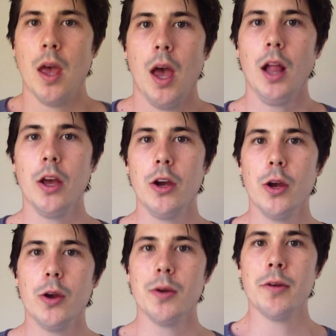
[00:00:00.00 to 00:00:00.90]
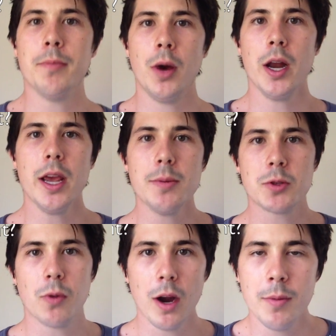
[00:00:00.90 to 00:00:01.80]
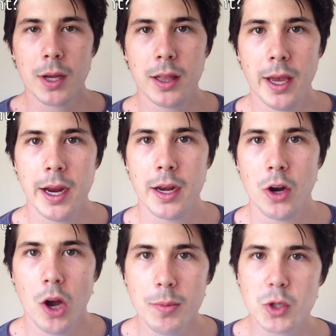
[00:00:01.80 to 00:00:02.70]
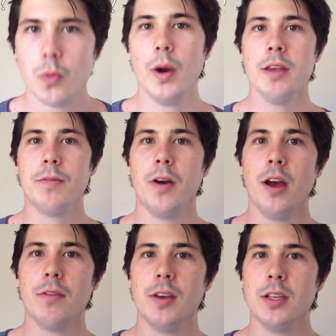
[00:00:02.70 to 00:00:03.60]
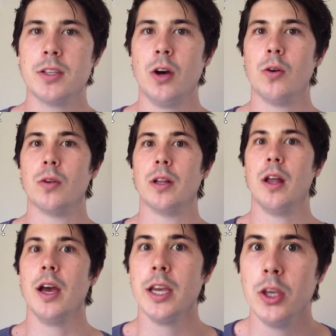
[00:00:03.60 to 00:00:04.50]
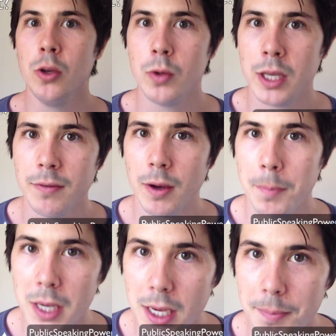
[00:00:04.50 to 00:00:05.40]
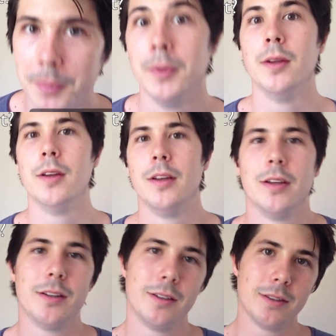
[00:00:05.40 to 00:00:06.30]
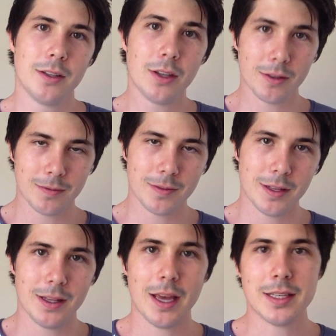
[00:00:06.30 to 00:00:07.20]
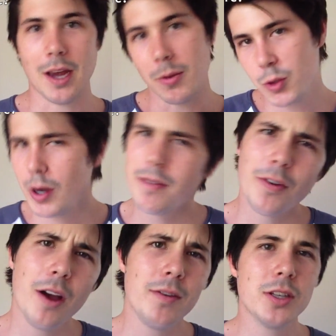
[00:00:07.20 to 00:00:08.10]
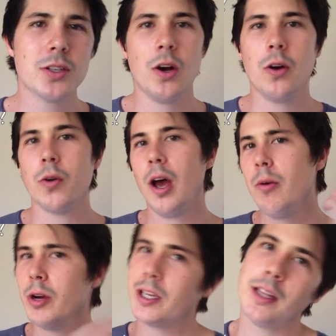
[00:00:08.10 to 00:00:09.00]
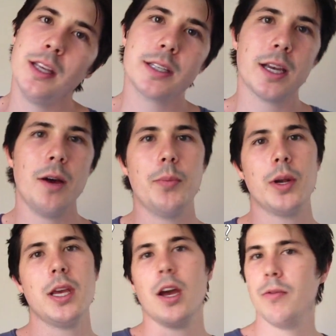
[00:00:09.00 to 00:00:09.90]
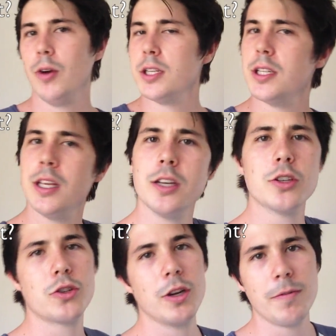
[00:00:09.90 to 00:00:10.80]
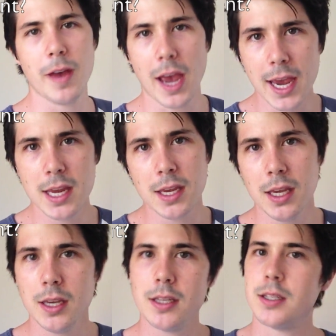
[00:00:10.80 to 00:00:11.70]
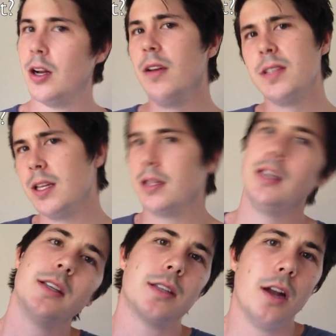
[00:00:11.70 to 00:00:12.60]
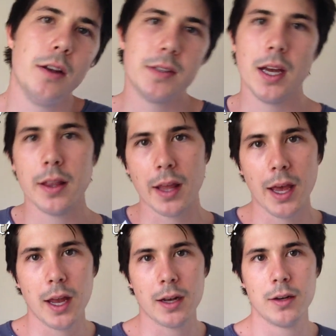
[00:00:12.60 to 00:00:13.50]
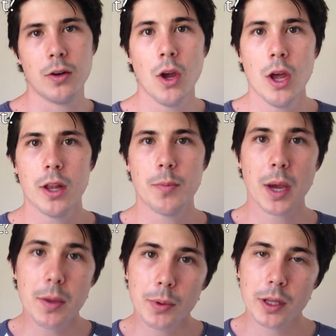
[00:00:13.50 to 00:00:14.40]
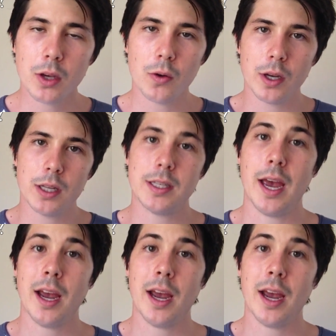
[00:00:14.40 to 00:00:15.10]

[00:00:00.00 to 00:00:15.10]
"Hello, my name's Ryan McLean and I'm 25 years old. Like you give a beep." They say, "I'm 25 years old. I work in this company. I've worked in the industry for 8 years and I've done this and I've done that." And the people in the audience are